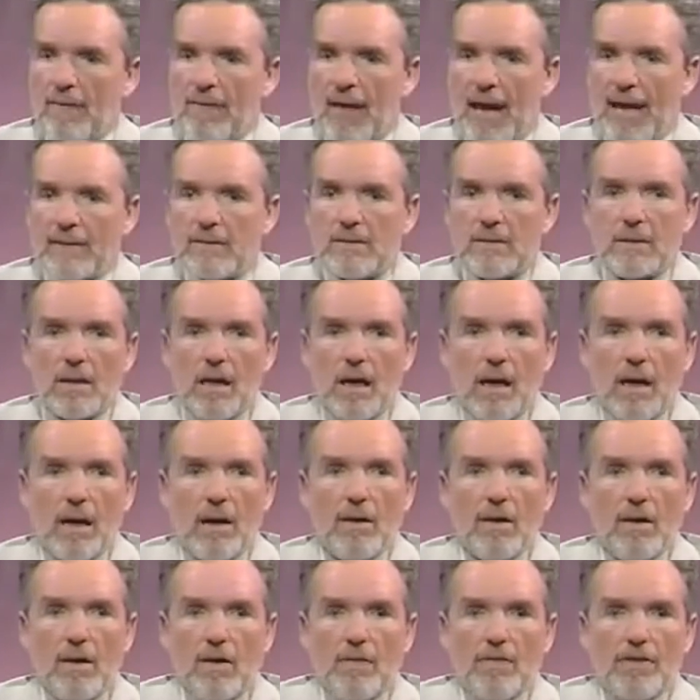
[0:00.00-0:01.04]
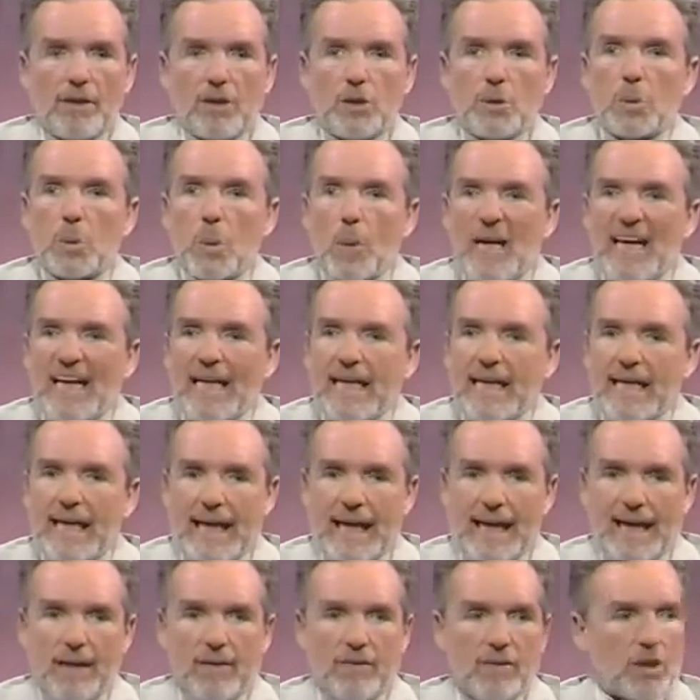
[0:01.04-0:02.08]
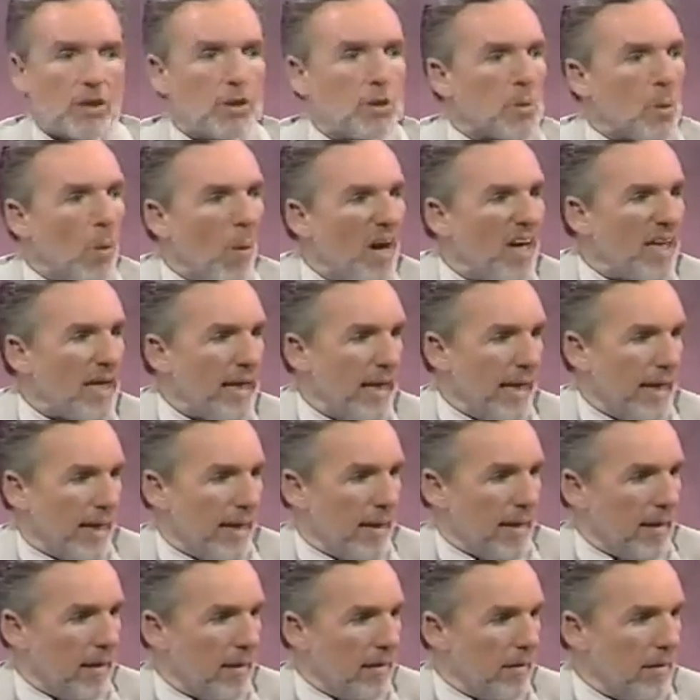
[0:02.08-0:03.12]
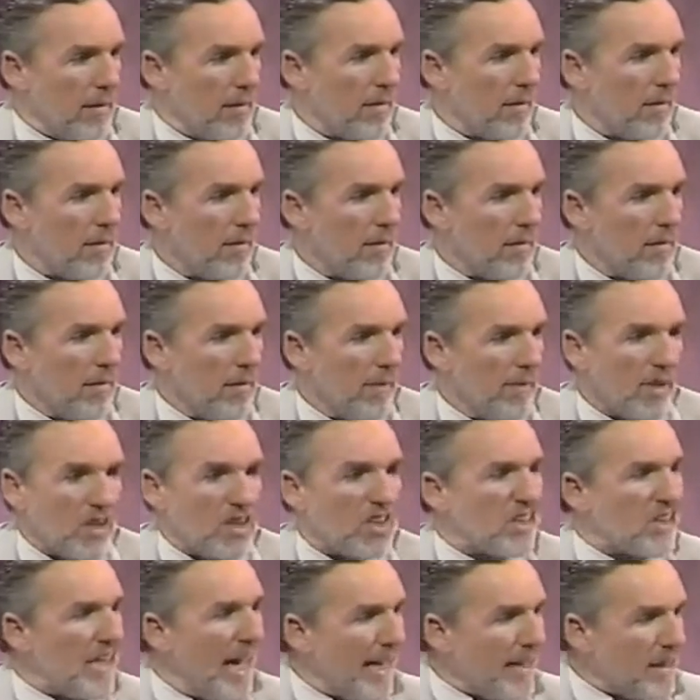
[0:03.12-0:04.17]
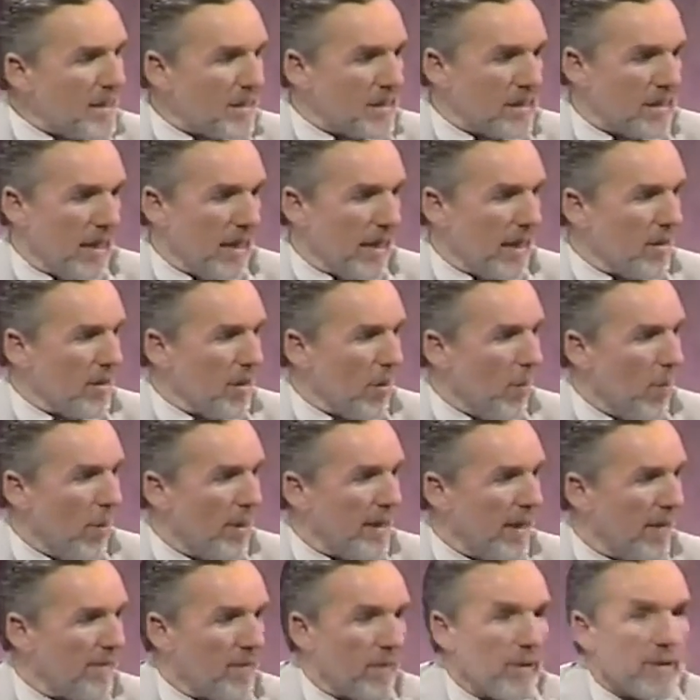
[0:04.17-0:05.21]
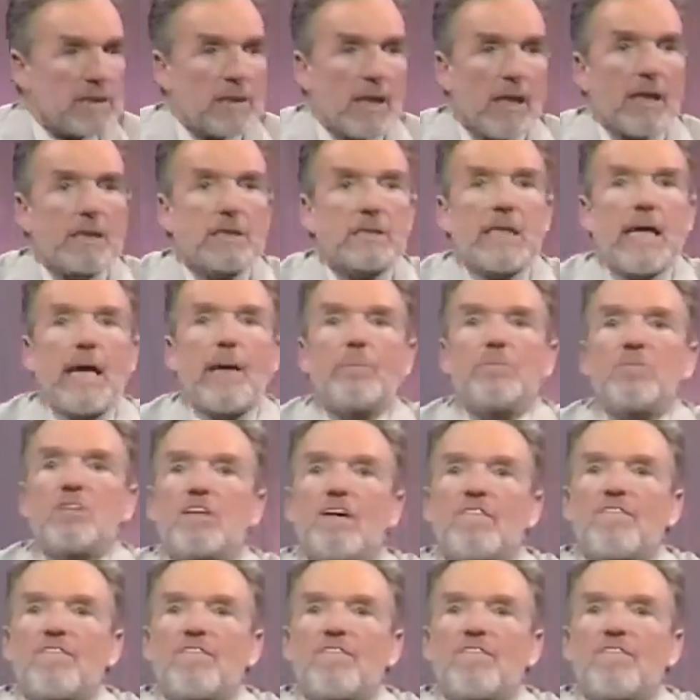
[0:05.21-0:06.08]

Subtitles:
the drinking, the drugging, the sexing, the whatever is an attempt to